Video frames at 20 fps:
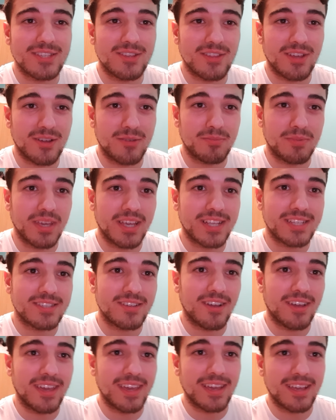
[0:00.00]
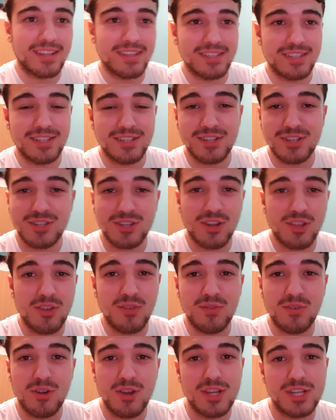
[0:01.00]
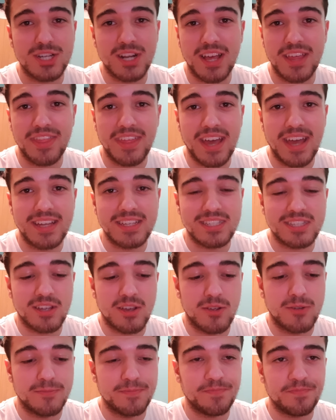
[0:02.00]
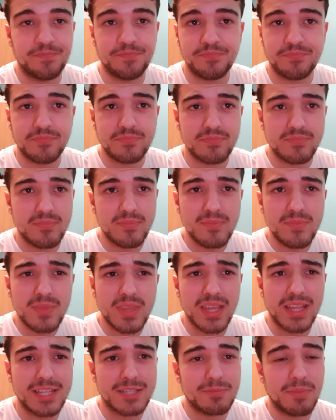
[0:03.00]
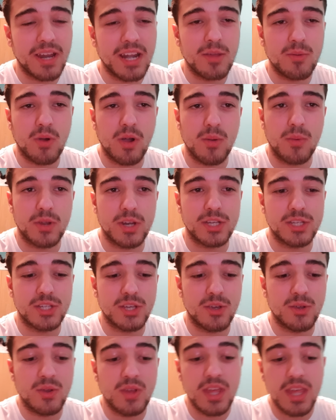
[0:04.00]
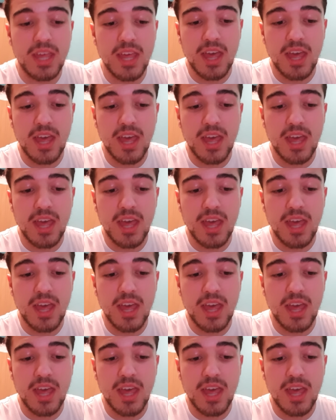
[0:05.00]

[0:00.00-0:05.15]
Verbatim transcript: So that would be exciting and to just show you footage like that. So that's mainly what I want to do.